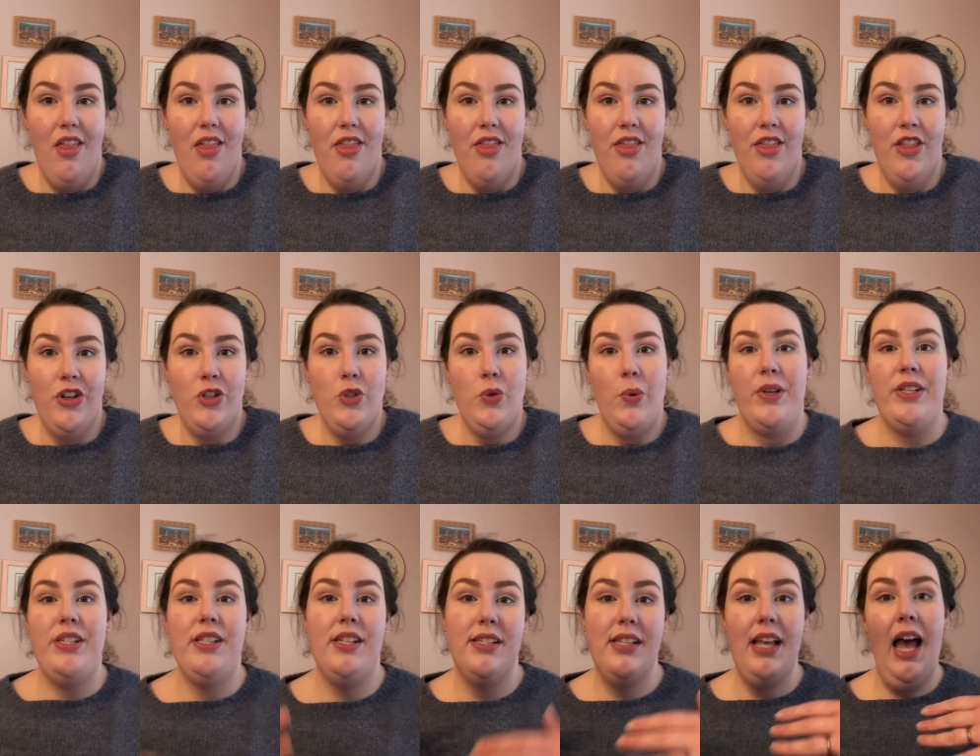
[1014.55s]
the
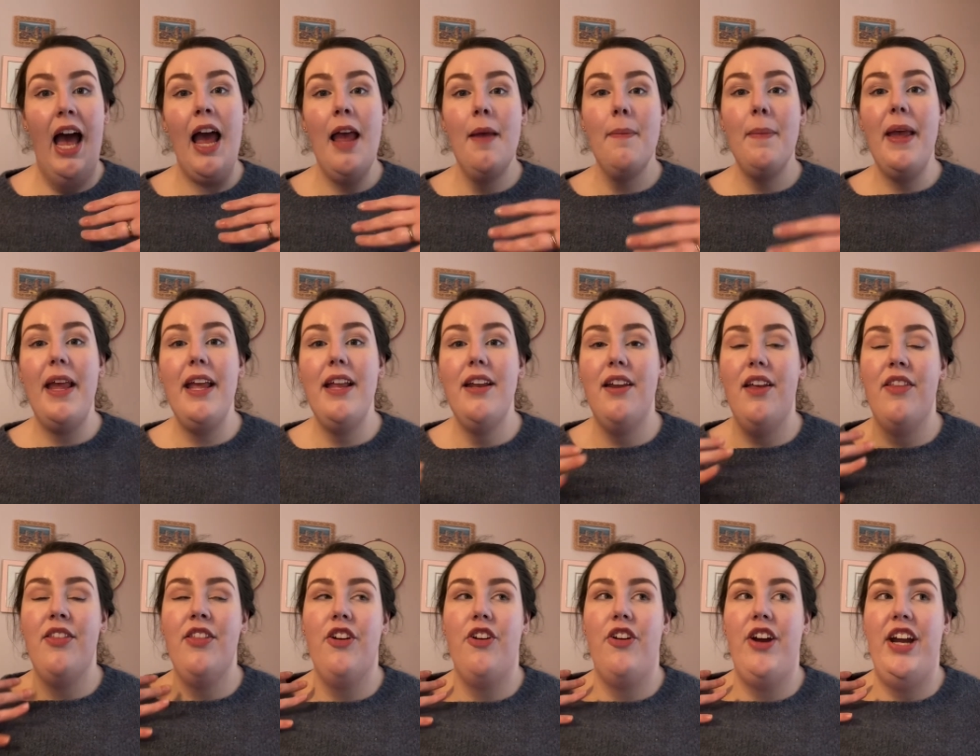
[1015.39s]
choices I made
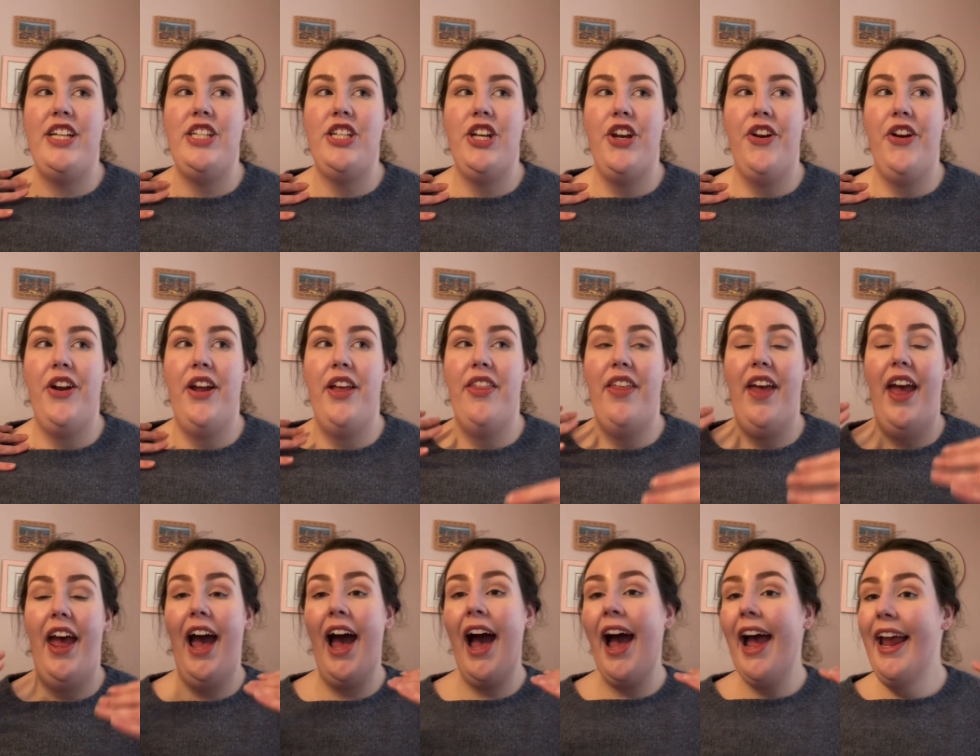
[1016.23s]
and the criteria that
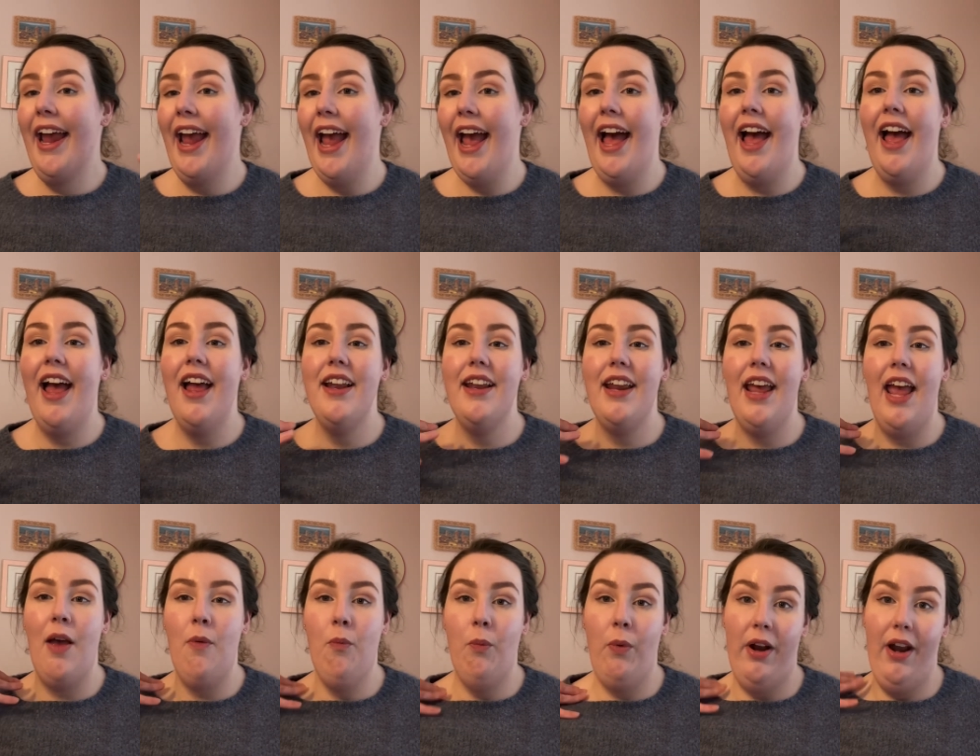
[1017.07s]
I had
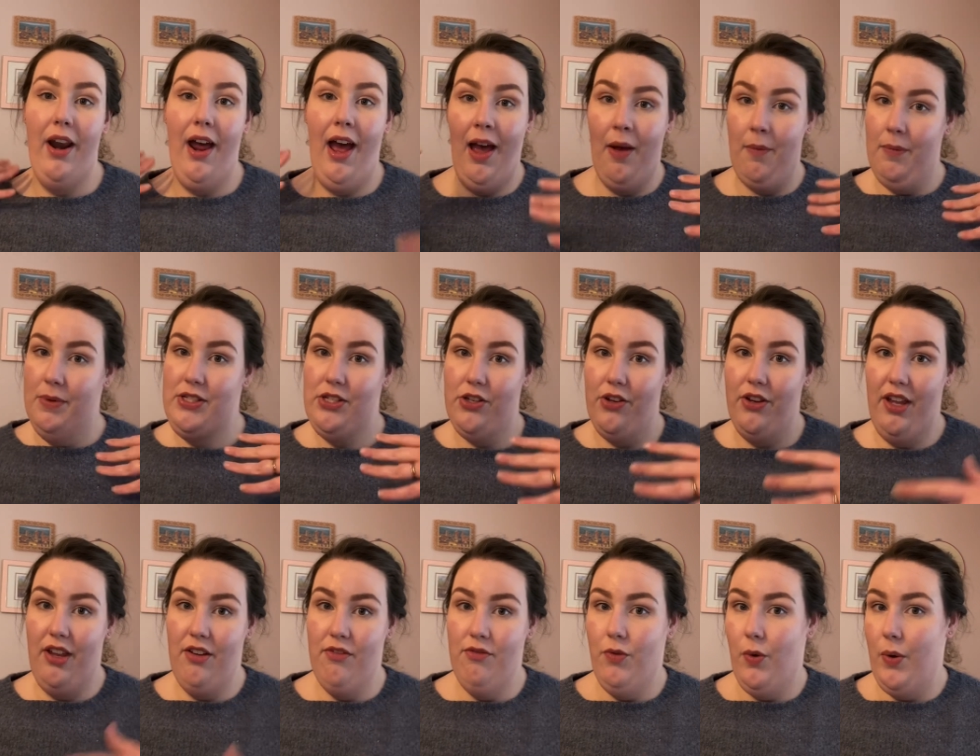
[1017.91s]
and what I was
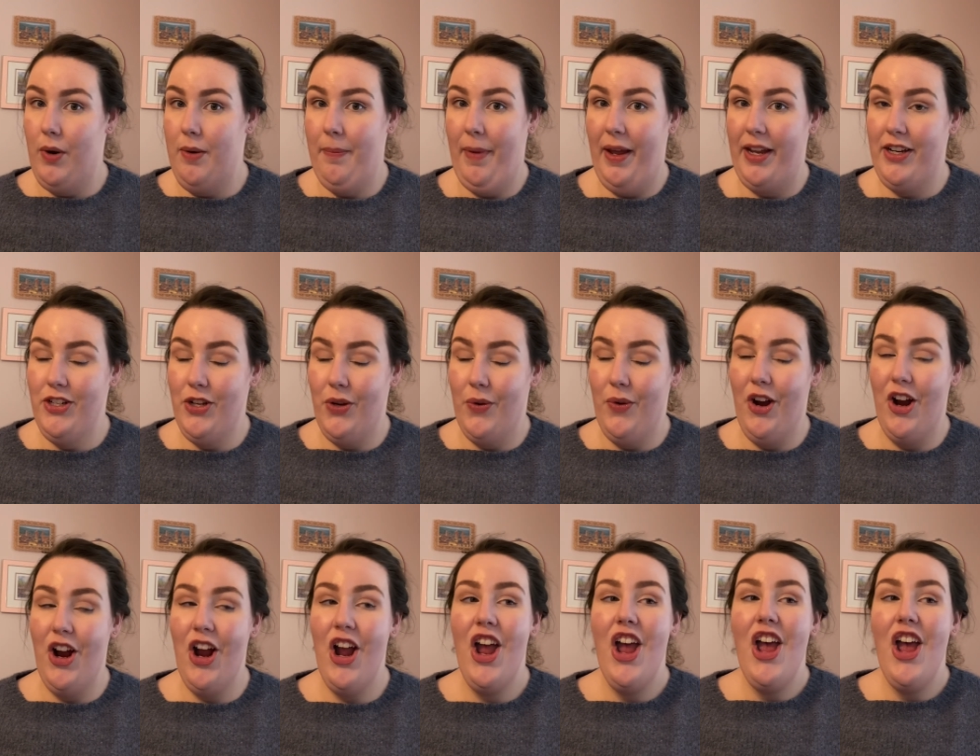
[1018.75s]
looking for in my donor.